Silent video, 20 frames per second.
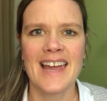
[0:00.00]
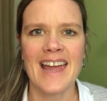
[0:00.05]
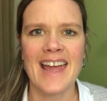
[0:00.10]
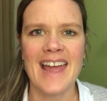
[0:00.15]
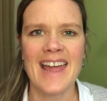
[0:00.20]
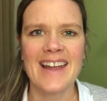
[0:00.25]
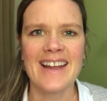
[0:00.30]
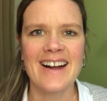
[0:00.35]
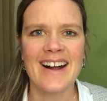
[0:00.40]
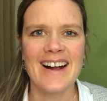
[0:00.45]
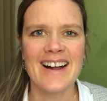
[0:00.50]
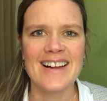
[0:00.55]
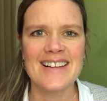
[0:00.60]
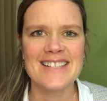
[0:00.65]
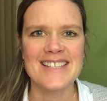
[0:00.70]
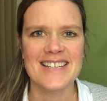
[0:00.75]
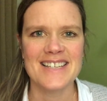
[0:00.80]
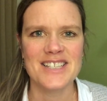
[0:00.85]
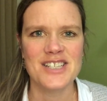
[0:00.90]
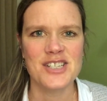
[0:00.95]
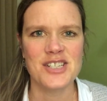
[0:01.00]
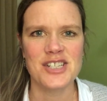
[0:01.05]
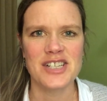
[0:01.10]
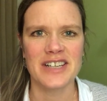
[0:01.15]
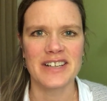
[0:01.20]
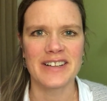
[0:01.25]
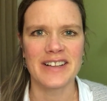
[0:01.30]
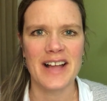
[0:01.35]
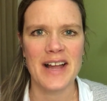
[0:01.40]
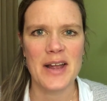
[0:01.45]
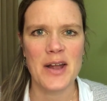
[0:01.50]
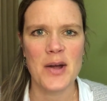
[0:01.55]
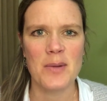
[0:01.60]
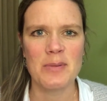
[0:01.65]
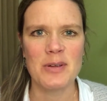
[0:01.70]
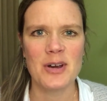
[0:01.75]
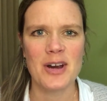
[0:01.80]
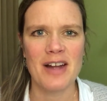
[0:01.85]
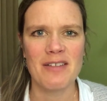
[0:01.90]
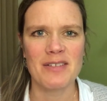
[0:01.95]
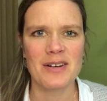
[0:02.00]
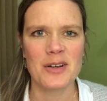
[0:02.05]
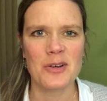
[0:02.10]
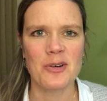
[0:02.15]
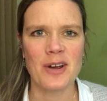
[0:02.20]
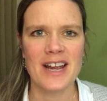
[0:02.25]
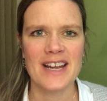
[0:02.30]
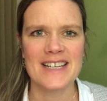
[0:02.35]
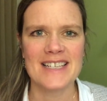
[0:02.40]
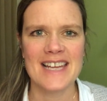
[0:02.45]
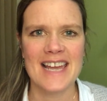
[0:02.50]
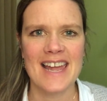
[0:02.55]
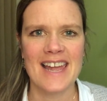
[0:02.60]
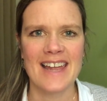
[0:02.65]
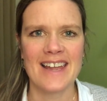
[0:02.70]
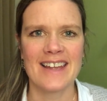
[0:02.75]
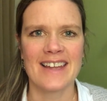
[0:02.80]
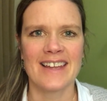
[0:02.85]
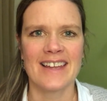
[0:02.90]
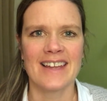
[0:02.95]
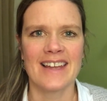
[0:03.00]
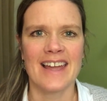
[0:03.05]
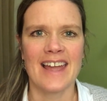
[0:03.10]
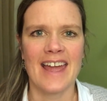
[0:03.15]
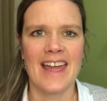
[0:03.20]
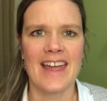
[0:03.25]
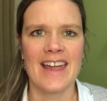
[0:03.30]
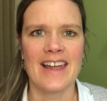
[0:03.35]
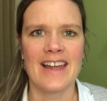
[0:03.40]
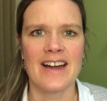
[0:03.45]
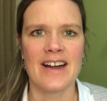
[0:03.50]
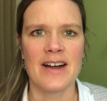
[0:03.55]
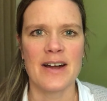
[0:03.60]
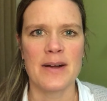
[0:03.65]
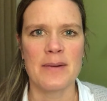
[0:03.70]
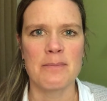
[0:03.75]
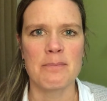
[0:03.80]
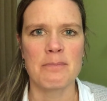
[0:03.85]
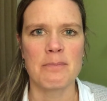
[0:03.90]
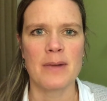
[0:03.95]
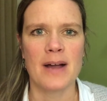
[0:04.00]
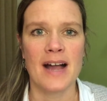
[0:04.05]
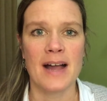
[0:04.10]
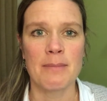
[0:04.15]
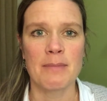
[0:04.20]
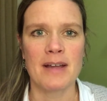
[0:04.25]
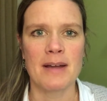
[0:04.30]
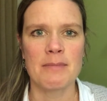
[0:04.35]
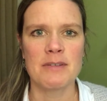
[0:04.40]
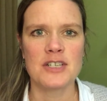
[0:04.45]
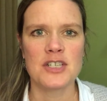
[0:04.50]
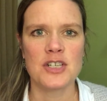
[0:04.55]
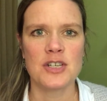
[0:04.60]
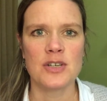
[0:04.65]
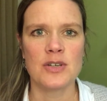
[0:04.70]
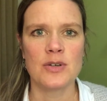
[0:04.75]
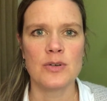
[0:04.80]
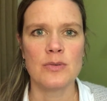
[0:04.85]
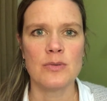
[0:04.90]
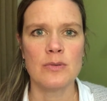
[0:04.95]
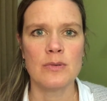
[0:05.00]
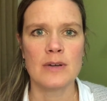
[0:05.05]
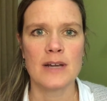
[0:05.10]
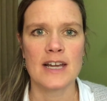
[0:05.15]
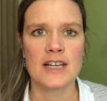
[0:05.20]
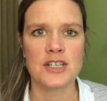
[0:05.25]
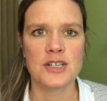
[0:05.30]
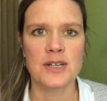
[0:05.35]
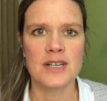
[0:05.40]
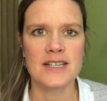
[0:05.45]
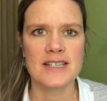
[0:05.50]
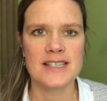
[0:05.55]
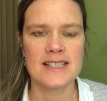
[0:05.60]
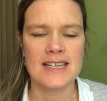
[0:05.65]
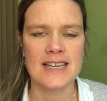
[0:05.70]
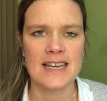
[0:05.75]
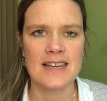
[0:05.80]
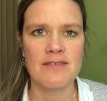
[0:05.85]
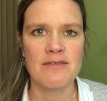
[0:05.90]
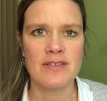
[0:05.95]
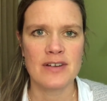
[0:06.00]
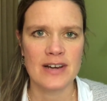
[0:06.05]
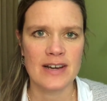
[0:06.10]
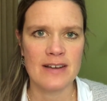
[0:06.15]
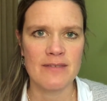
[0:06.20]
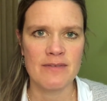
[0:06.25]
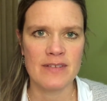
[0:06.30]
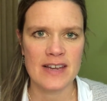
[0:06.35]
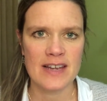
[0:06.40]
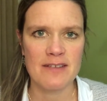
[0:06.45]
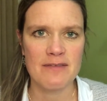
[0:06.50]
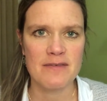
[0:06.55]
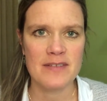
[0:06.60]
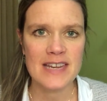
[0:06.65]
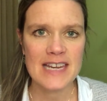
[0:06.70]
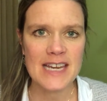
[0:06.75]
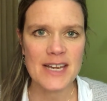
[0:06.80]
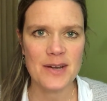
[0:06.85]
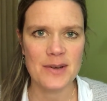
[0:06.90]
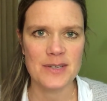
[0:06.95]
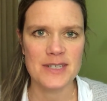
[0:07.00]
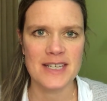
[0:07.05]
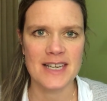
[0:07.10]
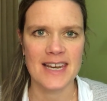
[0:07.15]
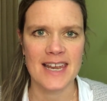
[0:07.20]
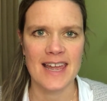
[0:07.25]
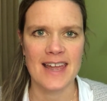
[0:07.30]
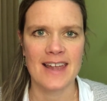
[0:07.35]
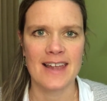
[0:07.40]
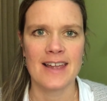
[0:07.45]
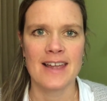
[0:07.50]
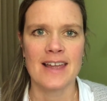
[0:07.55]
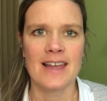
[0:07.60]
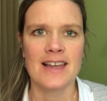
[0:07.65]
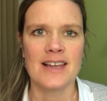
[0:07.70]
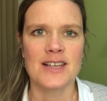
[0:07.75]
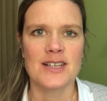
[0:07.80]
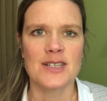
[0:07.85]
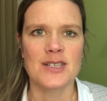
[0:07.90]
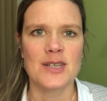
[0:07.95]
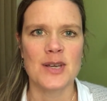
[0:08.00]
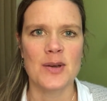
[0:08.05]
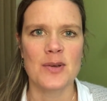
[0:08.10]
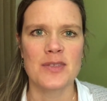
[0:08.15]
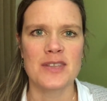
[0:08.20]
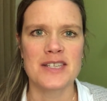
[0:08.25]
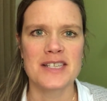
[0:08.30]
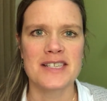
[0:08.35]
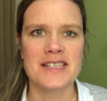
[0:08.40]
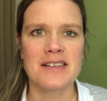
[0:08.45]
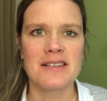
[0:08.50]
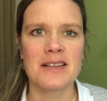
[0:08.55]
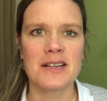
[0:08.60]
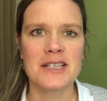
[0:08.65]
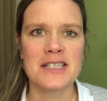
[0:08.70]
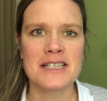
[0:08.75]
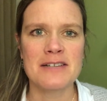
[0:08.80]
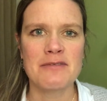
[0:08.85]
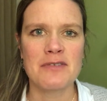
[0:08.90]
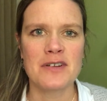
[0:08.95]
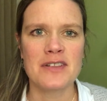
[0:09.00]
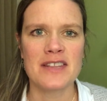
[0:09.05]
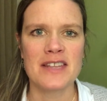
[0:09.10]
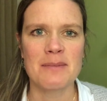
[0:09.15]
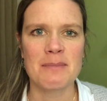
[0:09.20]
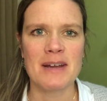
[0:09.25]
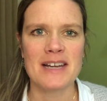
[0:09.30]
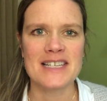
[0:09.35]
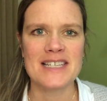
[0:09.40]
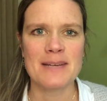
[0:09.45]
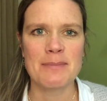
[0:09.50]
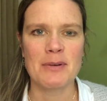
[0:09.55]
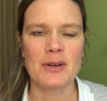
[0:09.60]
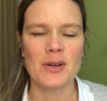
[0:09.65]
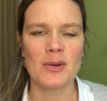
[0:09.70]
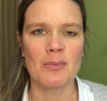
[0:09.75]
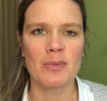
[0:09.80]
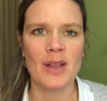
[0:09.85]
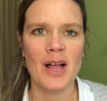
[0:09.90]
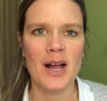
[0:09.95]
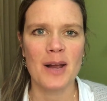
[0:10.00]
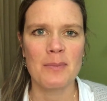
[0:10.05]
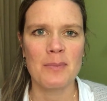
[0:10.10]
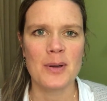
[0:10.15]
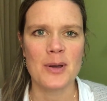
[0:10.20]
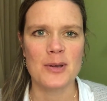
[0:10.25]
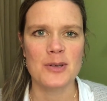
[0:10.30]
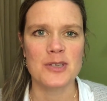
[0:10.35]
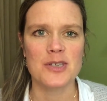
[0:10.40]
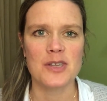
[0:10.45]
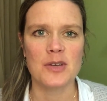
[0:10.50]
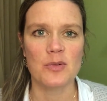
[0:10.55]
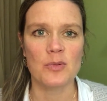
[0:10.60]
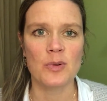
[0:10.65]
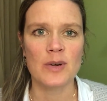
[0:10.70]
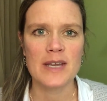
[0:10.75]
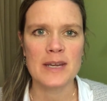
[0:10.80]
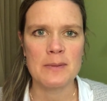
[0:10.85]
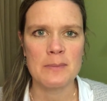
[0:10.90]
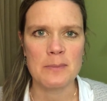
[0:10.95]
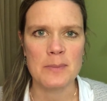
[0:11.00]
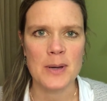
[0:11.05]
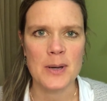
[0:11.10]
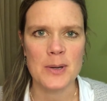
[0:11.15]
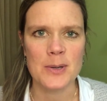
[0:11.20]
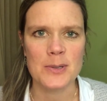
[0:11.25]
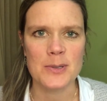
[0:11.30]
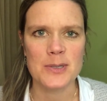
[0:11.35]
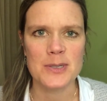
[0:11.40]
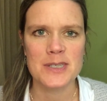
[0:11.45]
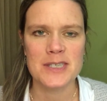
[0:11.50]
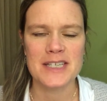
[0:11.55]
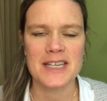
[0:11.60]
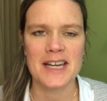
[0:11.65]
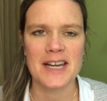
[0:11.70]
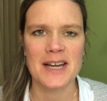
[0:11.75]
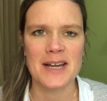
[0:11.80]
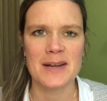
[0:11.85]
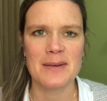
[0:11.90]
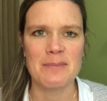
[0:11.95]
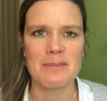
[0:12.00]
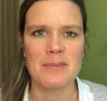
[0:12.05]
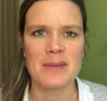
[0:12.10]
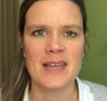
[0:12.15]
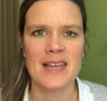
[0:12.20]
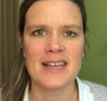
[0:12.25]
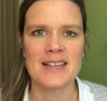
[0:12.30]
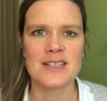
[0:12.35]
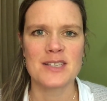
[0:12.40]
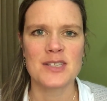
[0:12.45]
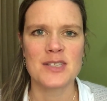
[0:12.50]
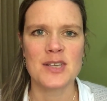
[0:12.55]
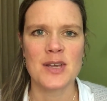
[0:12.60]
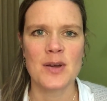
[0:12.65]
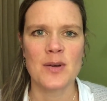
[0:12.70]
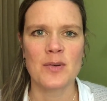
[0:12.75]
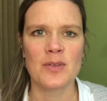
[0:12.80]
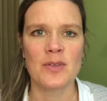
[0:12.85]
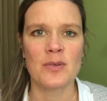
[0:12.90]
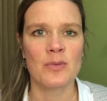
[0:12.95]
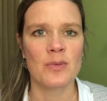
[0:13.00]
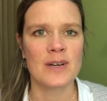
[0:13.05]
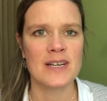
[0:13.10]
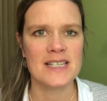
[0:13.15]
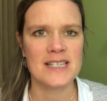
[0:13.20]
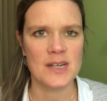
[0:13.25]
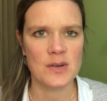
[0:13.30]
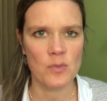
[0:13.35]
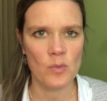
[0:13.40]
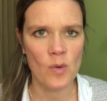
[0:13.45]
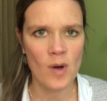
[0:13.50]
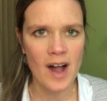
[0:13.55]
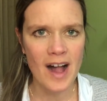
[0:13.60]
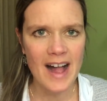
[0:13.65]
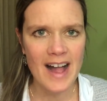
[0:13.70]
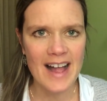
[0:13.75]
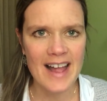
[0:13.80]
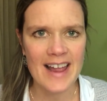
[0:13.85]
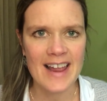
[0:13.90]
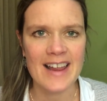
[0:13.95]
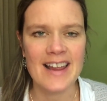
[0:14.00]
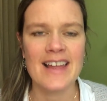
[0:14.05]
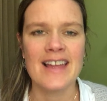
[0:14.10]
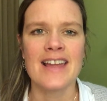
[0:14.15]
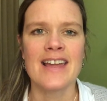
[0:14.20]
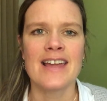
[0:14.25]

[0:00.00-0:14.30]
Hey guys, it's Jill. I hope you're having a great day. Hey, I'm coming to you, as you can see, via video today. So this is a little different than my typical blog post, the written post. And so the reason why